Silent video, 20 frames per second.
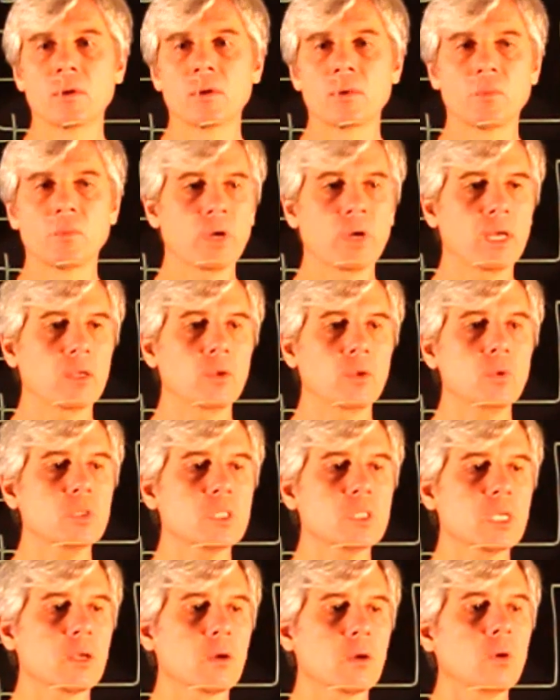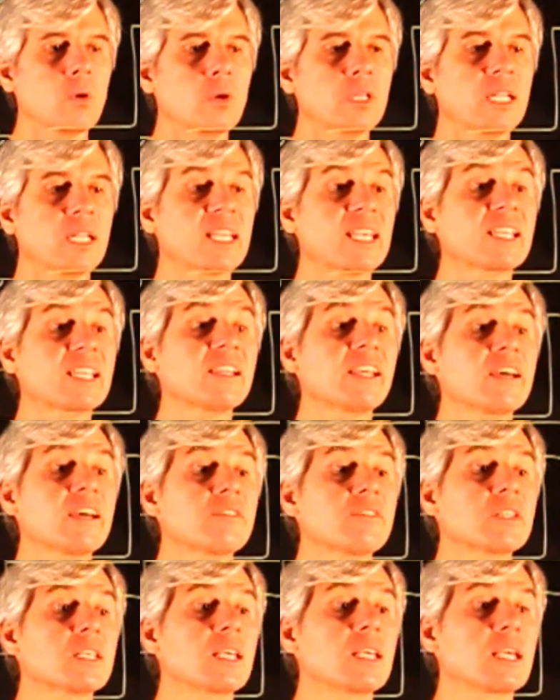we are using only
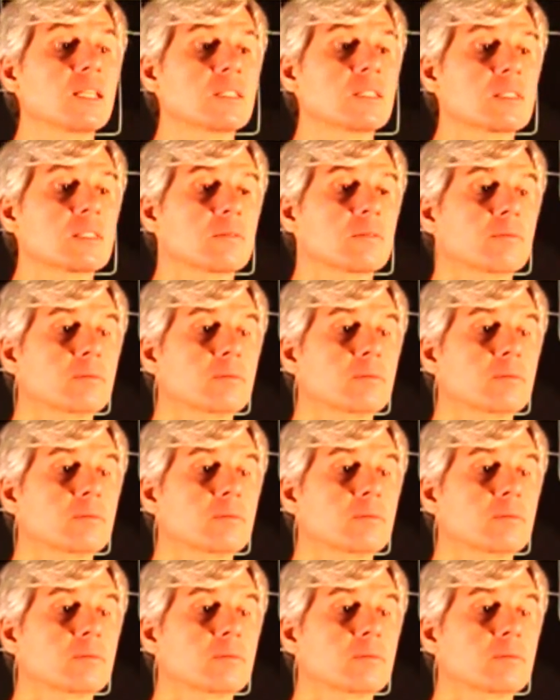11 gates.